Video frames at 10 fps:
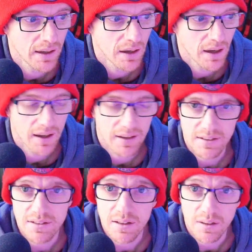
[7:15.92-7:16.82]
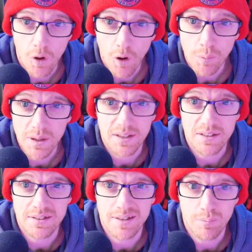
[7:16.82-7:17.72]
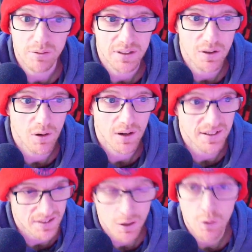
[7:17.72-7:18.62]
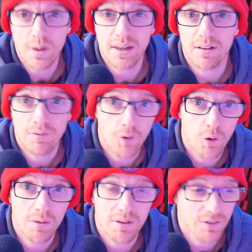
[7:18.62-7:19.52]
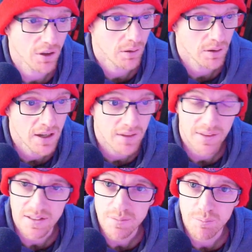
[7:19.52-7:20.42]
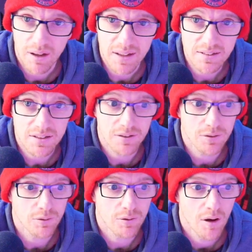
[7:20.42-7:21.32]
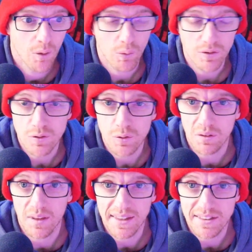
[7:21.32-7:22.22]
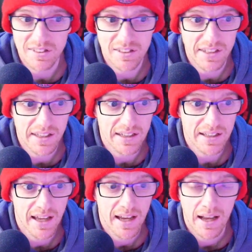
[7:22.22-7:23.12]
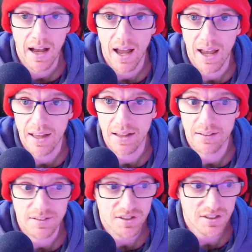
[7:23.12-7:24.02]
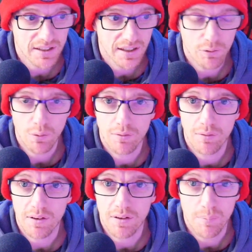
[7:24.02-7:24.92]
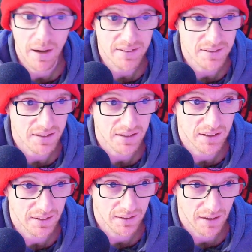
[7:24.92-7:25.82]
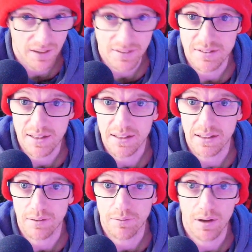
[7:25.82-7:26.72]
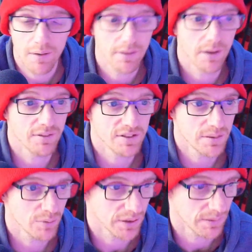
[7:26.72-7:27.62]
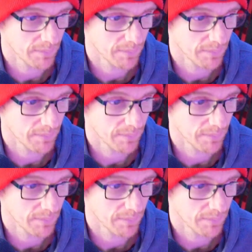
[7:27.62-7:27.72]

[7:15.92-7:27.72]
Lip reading: and it's the cockpit assembly guide. It's a quick 4-minute video that explains to you what sort of lengths you need, and just to give you a very basic understanding of a sim rig.